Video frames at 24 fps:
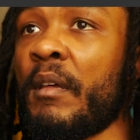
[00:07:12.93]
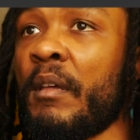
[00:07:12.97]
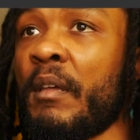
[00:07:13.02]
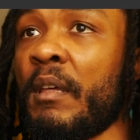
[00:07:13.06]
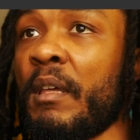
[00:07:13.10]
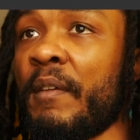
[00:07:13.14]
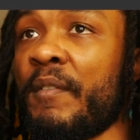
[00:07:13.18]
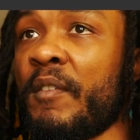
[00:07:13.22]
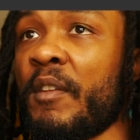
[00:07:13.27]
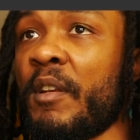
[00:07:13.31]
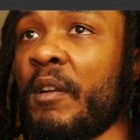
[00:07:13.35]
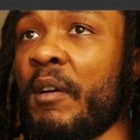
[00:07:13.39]

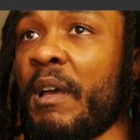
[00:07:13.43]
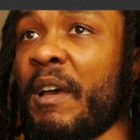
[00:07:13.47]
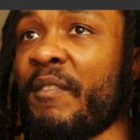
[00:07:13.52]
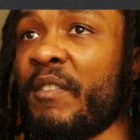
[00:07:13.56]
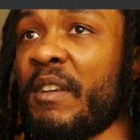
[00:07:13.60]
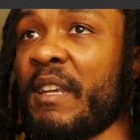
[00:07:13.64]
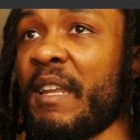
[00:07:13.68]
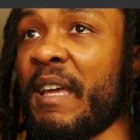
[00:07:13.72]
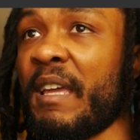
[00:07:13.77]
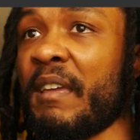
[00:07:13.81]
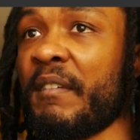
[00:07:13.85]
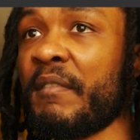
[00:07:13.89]
If you don't have a
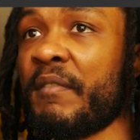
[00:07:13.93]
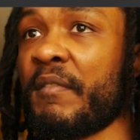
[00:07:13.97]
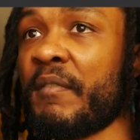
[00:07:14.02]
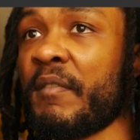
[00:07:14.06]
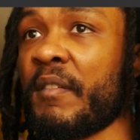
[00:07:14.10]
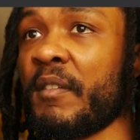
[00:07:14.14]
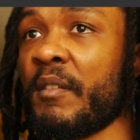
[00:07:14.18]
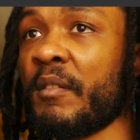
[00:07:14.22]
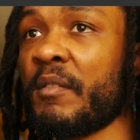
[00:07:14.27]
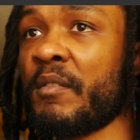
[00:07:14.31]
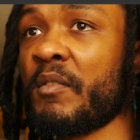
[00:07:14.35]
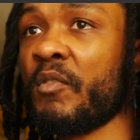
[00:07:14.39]
knife
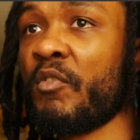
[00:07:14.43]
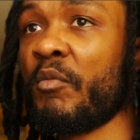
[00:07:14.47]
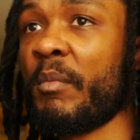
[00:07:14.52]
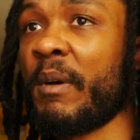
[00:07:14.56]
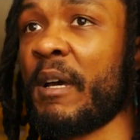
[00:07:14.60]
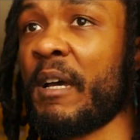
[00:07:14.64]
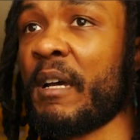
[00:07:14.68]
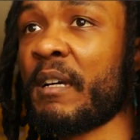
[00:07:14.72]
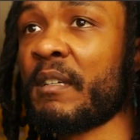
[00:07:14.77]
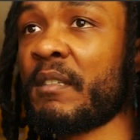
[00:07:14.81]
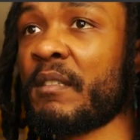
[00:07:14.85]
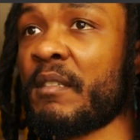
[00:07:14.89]
in your
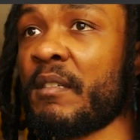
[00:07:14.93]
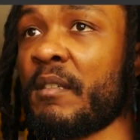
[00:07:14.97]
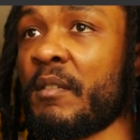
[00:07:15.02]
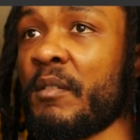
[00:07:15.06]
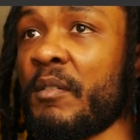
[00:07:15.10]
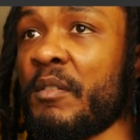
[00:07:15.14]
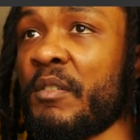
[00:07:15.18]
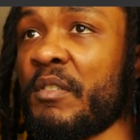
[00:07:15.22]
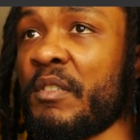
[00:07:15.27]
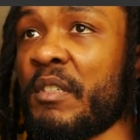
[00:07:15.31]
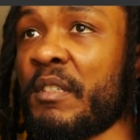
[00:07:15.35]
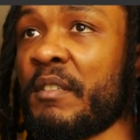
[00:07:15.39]
toolbox,
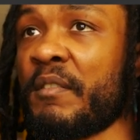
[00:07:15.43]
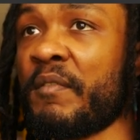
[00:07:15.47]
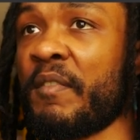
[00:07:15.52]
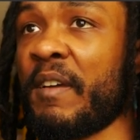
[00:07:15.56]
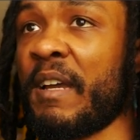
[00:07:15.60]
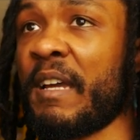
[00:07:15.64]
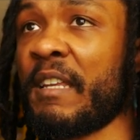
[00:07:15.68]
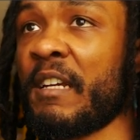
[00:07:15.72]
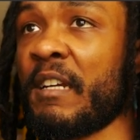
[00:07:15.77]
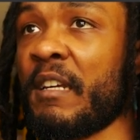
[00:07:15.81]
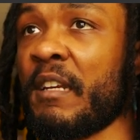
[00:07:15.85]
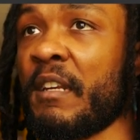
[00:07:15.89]
you can just
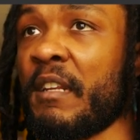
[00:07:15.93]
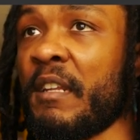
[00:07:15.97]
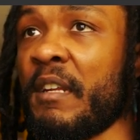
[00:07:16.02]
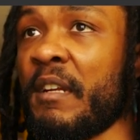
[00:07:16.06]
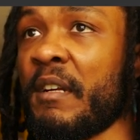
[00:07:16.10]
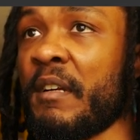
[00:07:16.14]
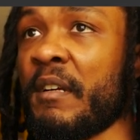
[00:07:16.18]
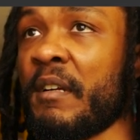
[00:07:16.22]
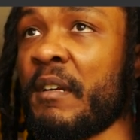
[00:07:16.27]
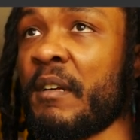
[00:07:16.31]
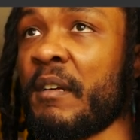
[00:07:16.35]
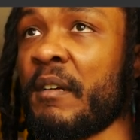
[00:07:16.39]
find it in
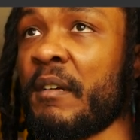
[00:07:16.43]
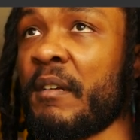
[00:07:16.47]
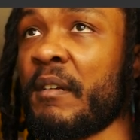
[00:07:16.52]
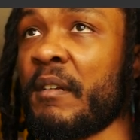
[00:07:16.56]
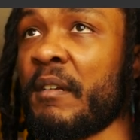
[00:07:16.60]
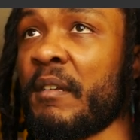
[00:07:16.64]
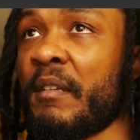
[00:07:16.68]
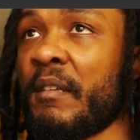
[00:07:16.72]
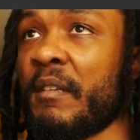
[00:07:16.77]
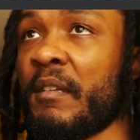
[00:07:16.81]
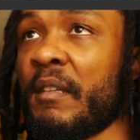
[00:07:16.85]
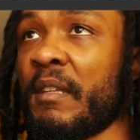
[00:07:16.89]
here.
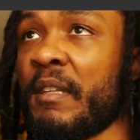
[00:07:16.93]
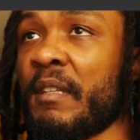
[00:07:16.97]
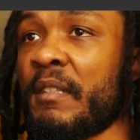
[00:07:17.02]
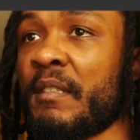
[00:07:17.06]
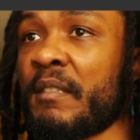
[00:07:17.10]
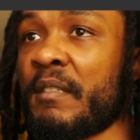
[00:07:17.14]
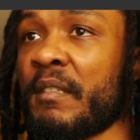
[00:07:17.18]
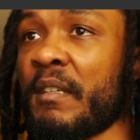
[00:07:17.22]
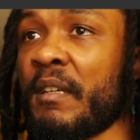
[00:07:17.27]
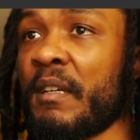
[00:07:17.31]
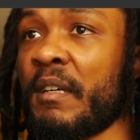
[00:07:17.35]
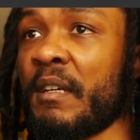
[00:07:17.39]

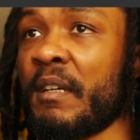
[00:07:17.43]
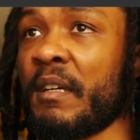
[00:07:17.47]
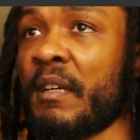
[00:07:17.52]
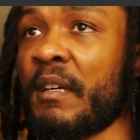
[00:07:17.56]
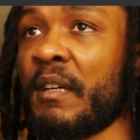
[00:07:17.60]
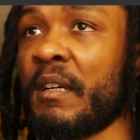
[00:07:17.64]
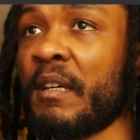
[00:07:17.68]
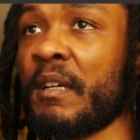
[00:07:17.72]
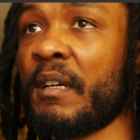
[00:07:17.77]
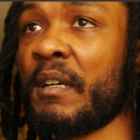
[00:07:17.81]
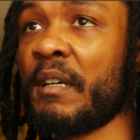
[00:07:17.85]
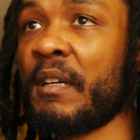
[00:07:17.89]
It's
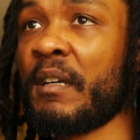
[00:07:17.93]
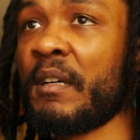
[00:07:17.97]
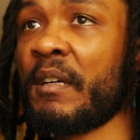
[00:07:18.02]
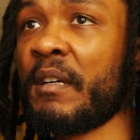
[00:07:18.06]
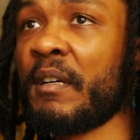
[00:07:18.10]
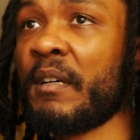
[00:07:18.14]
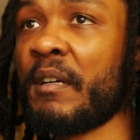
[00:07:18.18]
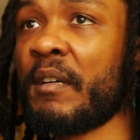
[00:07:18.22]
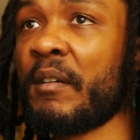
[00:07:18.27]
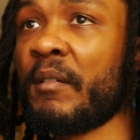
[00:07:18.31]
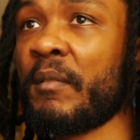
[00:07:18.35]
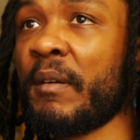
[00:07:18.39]

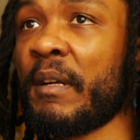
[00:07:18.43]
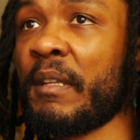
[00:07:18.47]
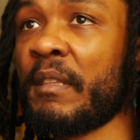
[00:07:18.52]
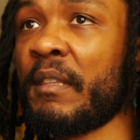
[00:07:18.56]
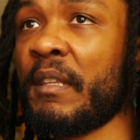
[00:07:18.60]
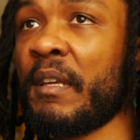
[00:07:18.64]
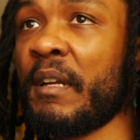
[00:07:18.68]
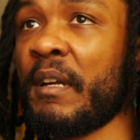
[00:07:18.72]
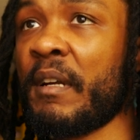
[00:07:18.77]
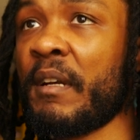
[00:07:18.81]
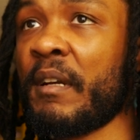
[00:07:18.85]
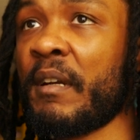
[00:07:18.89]
right
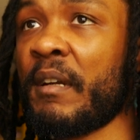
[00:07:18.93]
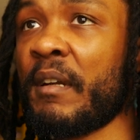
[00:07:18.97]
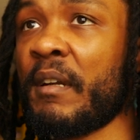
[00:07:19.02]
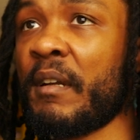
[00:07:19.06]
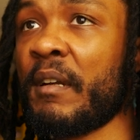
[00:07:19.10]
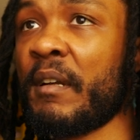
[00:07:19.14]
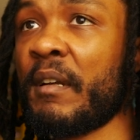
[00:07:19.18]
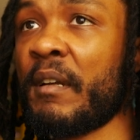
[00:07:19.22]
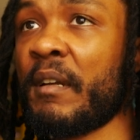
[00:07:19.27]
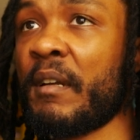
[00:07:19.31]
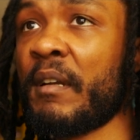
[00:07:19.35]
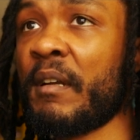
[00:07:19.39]
there.
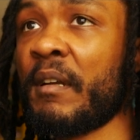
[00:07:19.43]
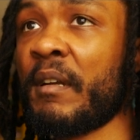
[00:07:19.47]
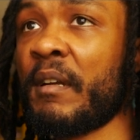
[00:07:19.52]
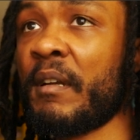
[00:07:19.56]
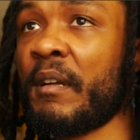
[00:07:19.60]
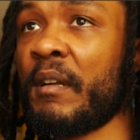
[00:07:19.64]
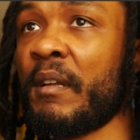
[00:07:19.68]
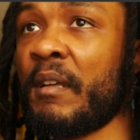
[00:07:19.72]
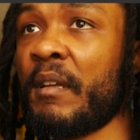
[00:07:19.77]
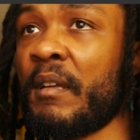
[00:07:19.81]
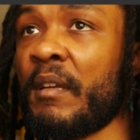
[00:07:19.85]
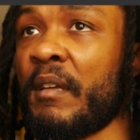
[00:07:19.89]

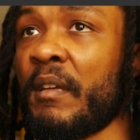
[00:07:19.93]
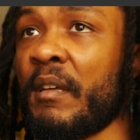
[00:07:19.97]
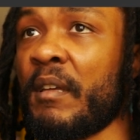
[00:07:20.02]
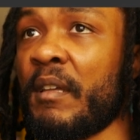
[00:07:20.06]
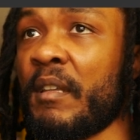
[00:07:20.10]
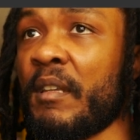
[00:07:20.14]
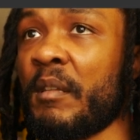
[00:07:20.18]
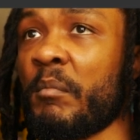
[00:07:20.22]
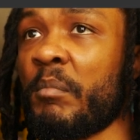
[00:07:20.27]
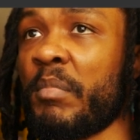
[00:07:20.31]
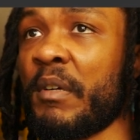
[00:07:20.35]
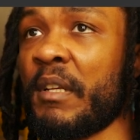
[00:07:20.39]

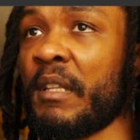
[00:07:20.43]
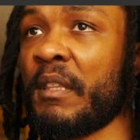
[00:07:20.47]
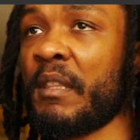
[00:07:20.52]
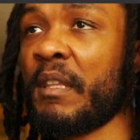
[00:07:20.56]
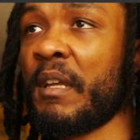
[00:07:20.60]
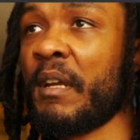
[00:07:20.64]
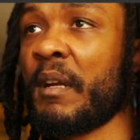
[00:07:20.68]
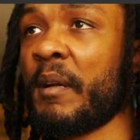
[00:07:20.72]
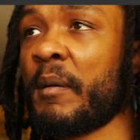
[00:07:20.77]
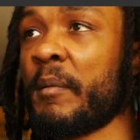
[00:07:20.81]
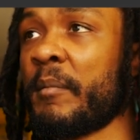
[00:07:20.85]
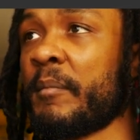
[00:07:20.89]
Put it
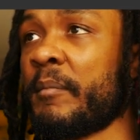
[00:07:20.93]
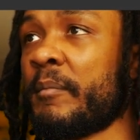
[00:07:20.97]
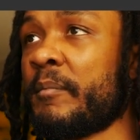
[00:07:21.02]
there.